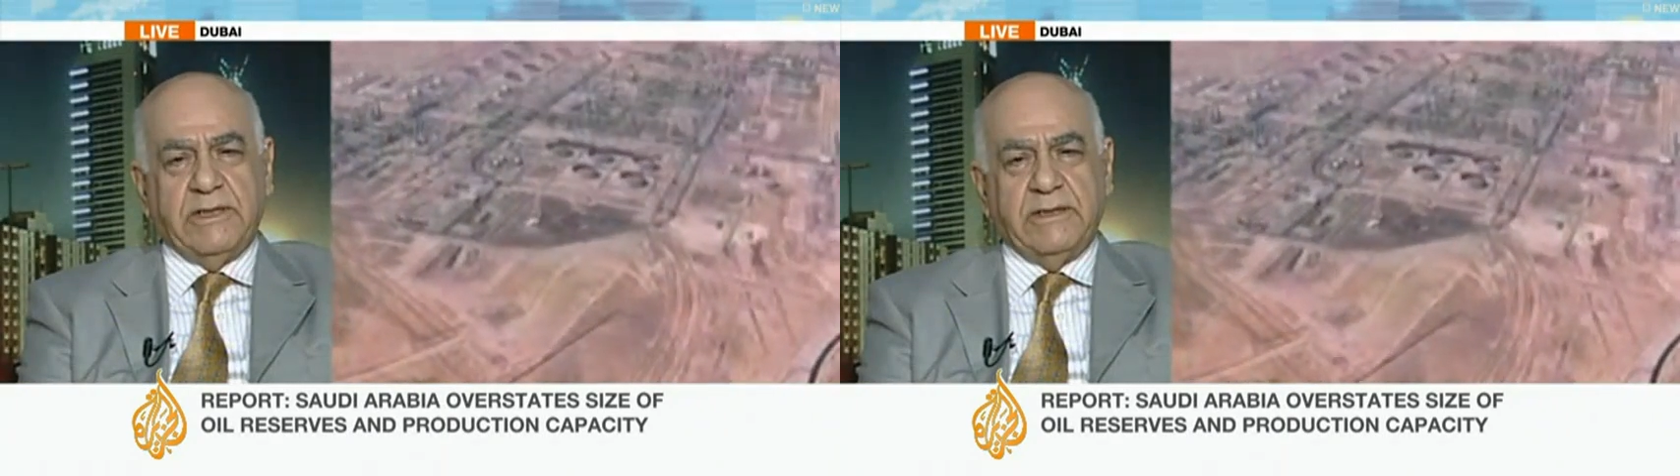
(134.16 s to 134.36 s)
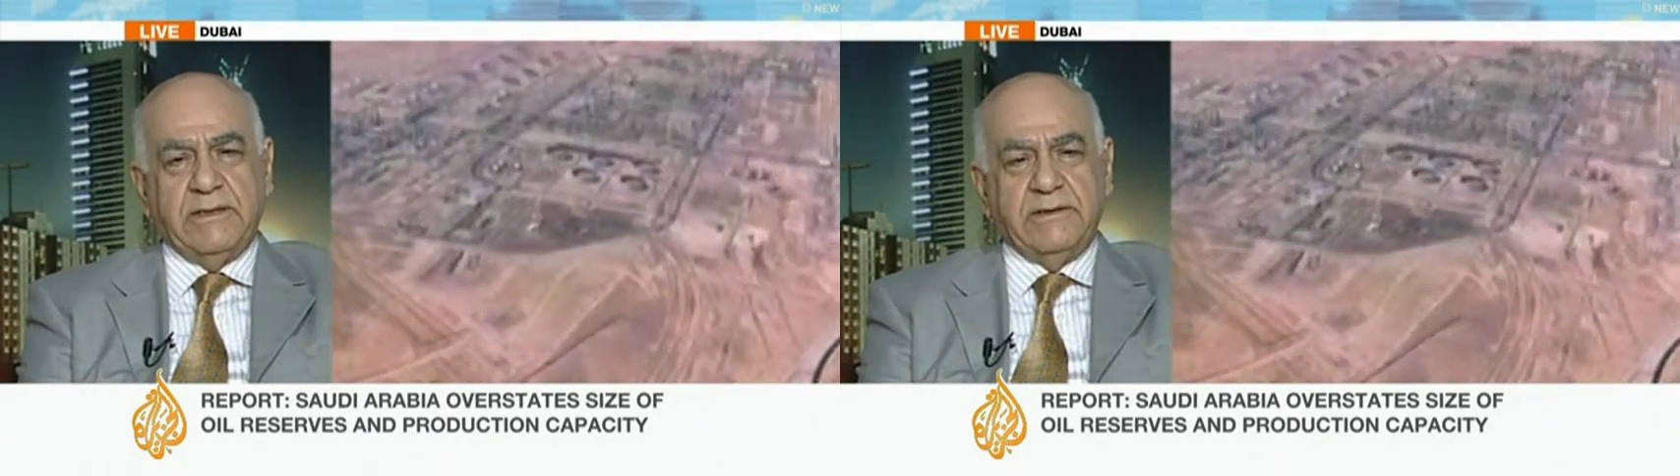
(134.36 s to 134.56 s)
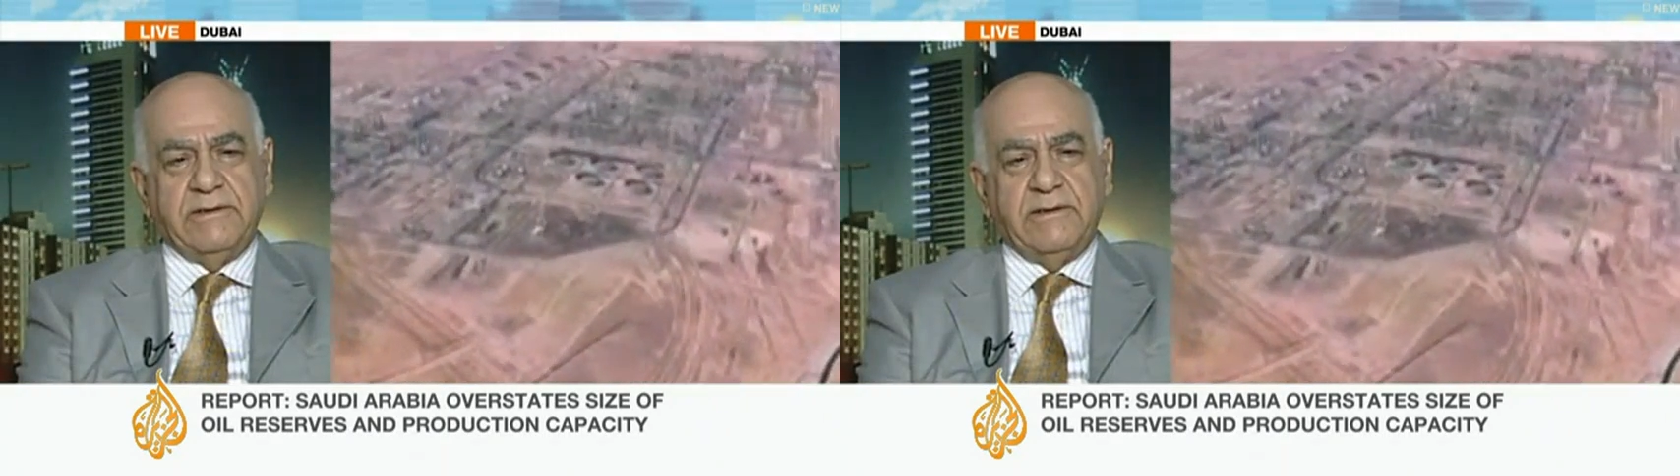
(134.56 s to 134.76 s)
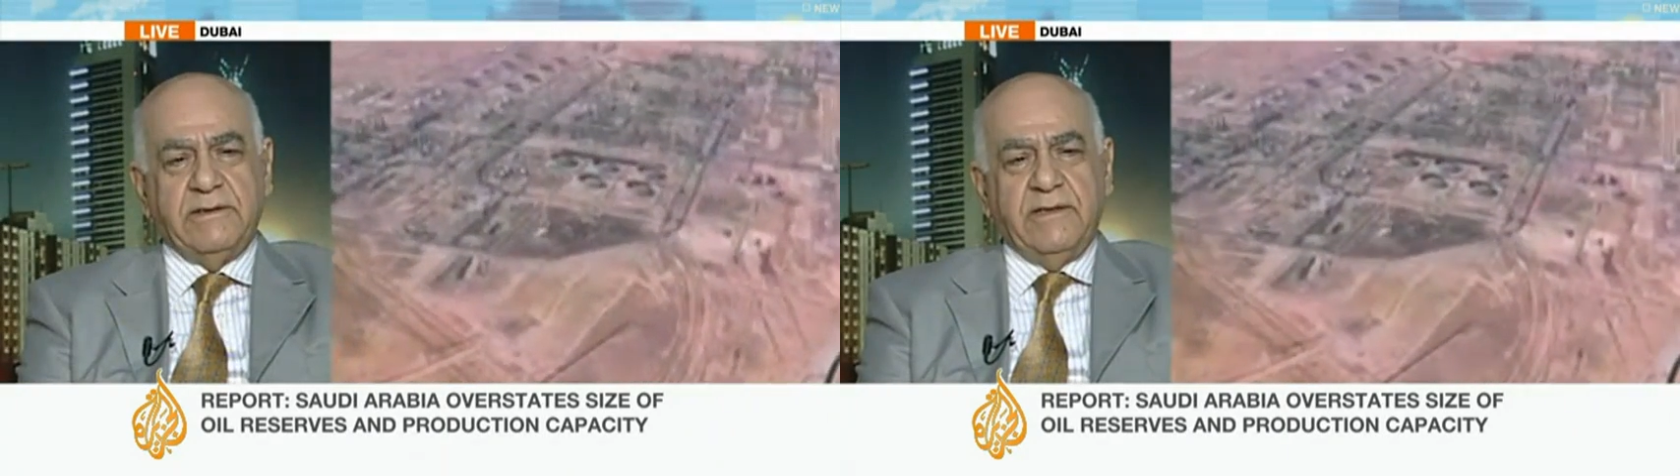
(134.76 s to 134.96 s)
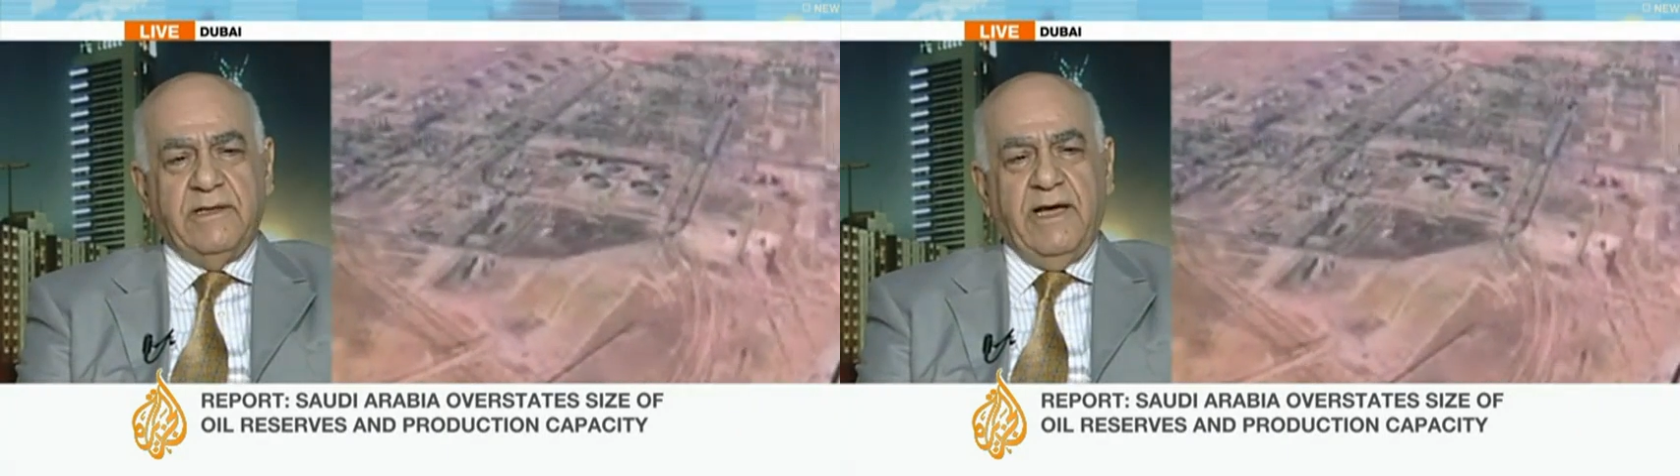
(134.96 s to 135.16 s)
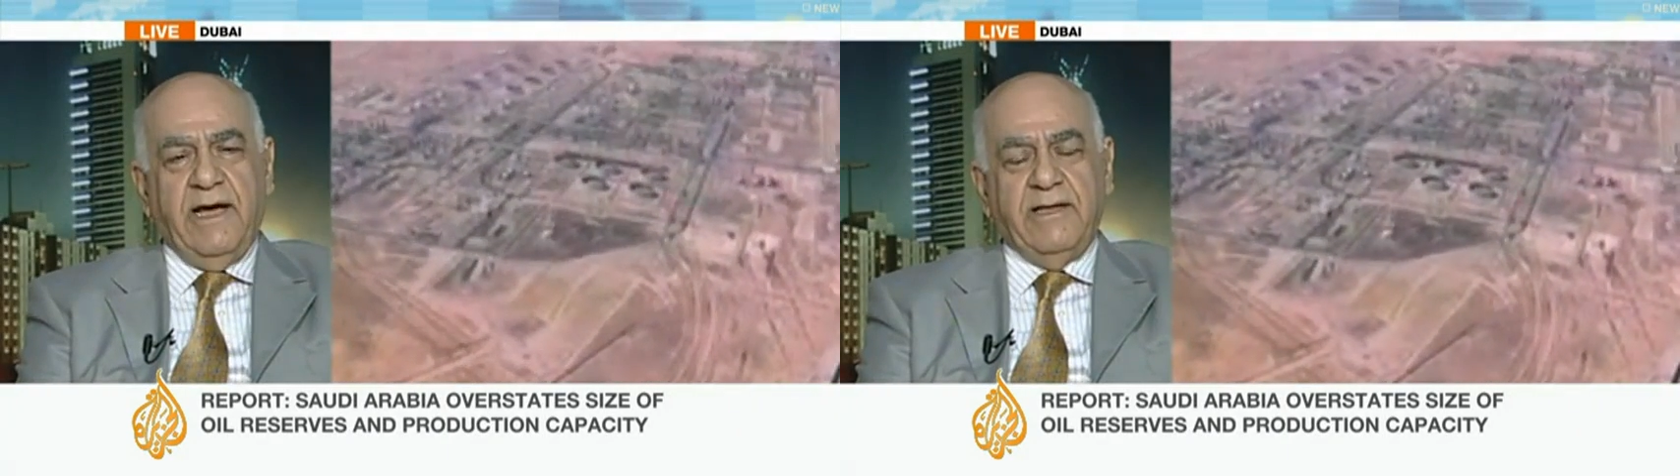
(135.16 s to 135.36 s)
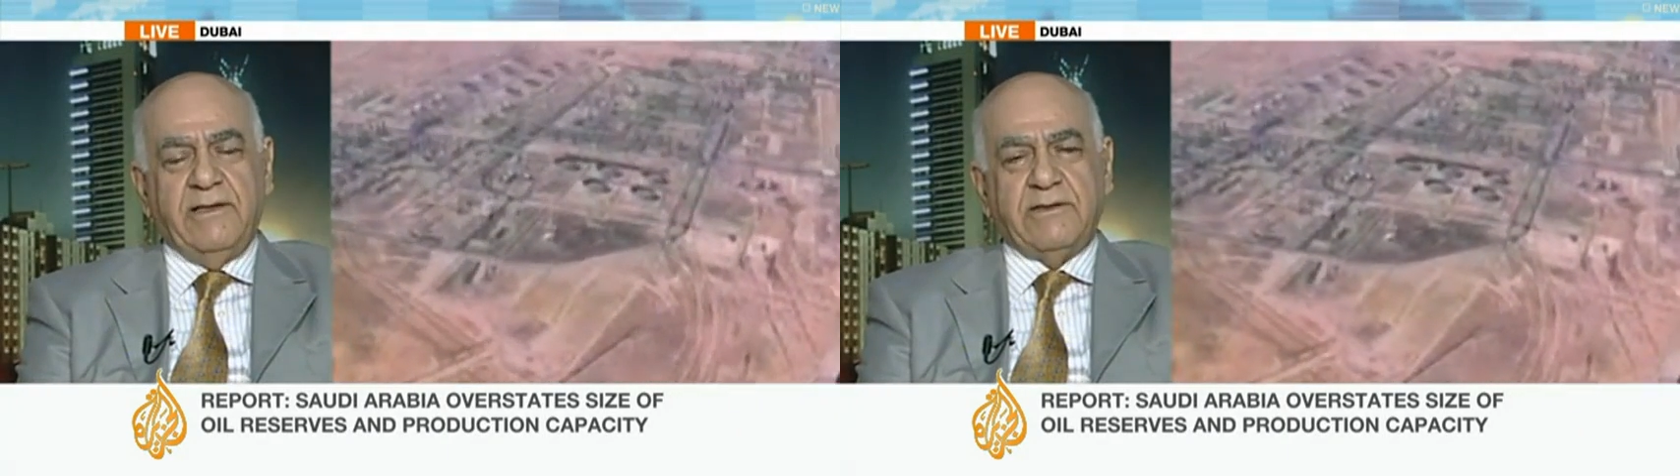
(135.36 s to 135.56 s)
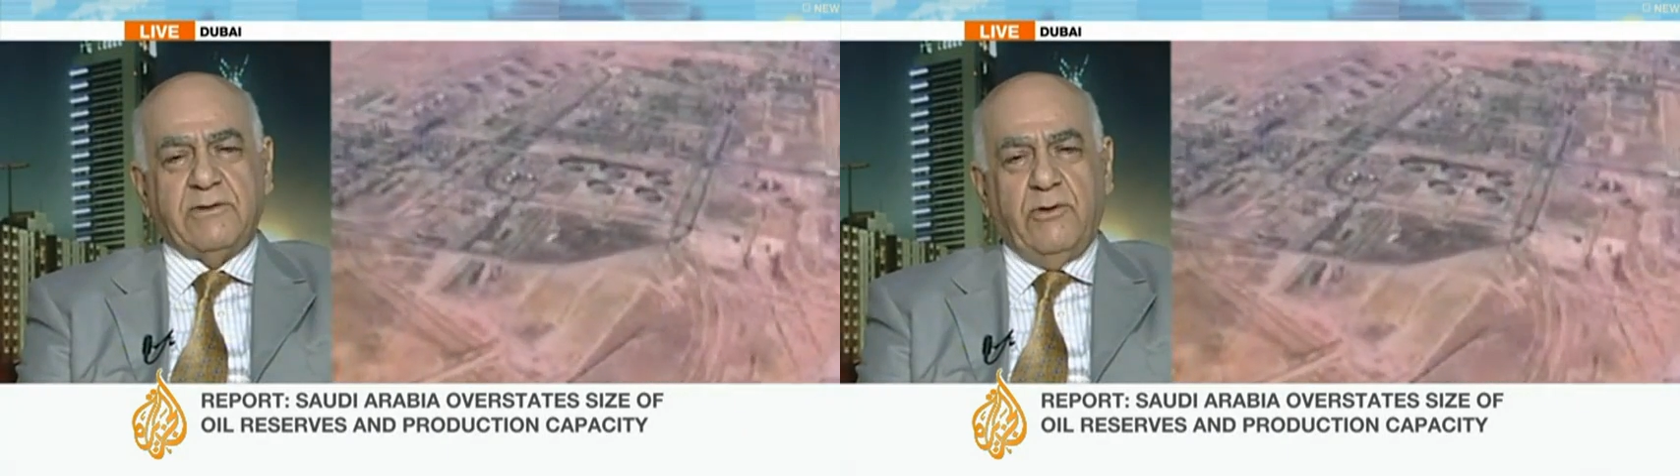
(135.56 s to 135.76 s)
it.
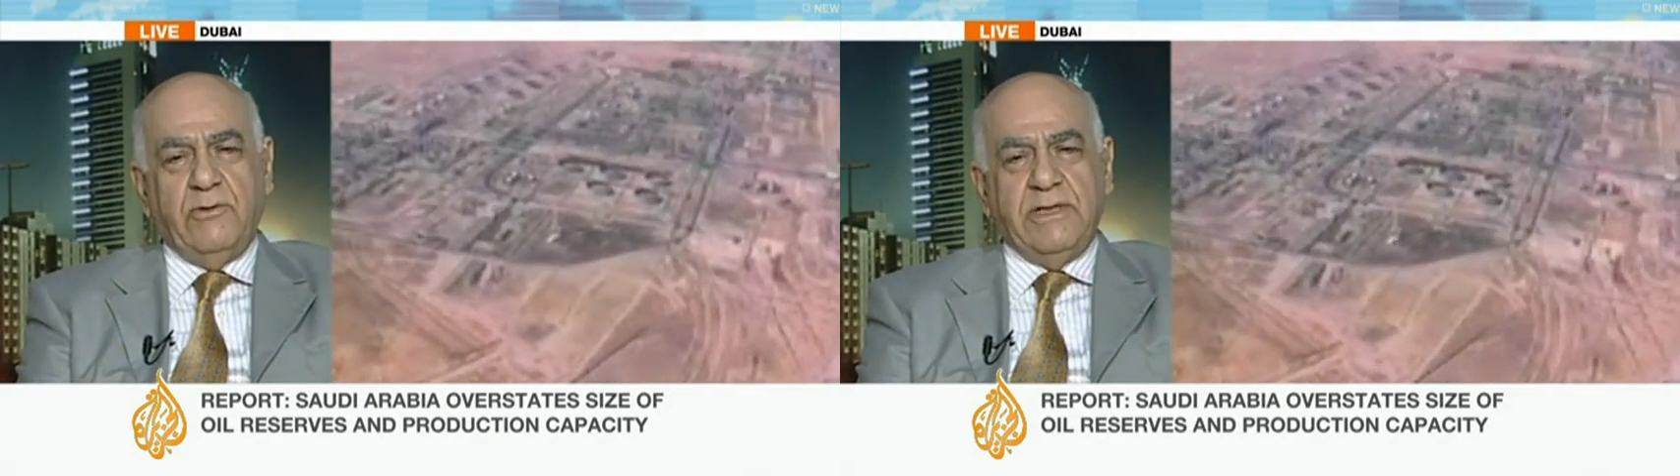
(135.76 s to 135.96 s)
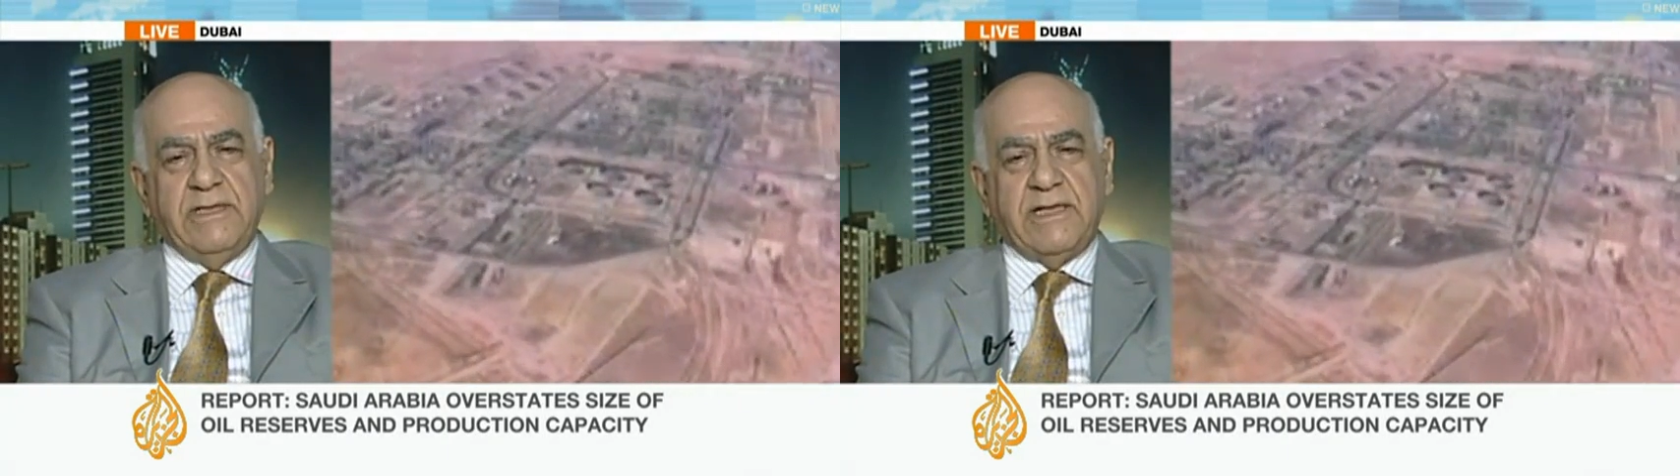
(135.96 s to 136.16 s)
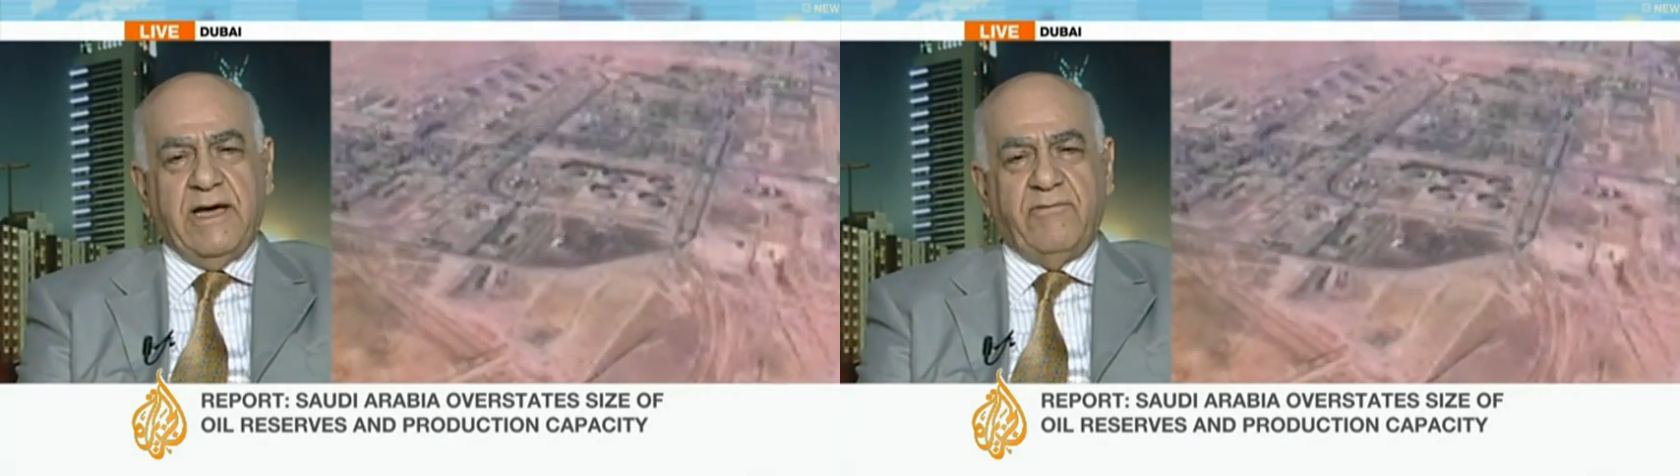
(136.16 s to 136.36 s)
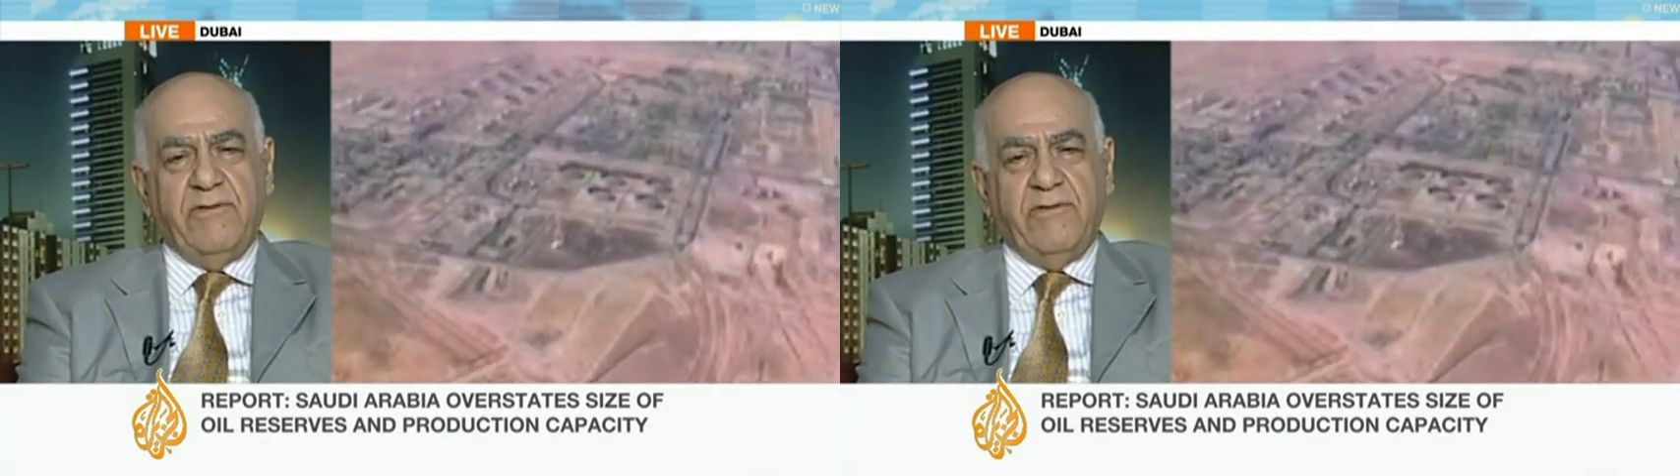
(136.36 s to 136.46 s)
And the Saudis have